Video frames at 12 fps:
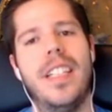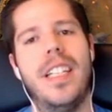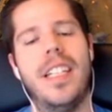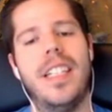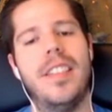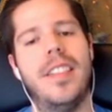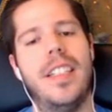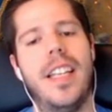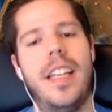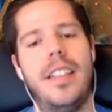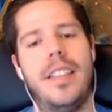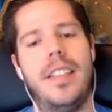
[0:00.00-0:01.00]
I can see
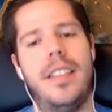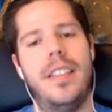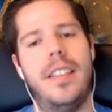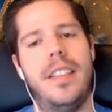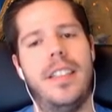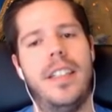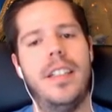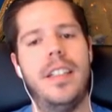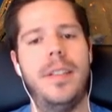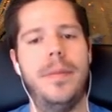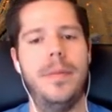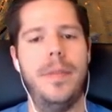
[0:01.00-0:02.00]
that.
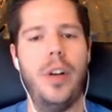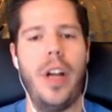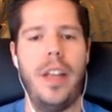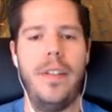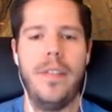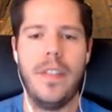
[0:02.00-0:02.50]
Um, okay.